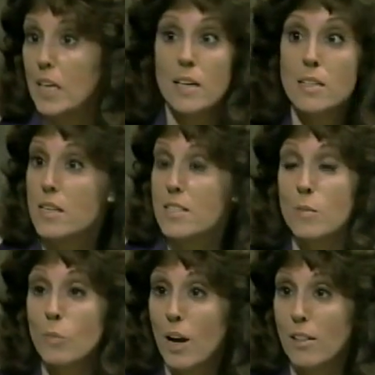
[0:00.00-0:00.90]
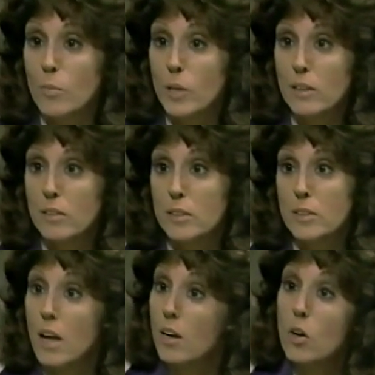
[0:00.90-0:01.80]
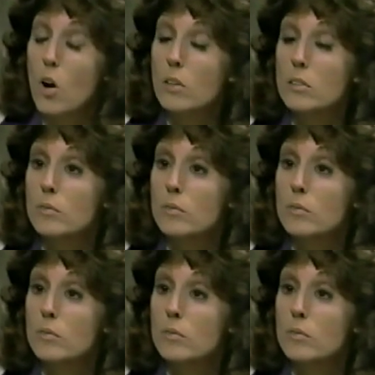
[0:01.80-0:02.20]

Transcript: It doesn't bother me. Not at all.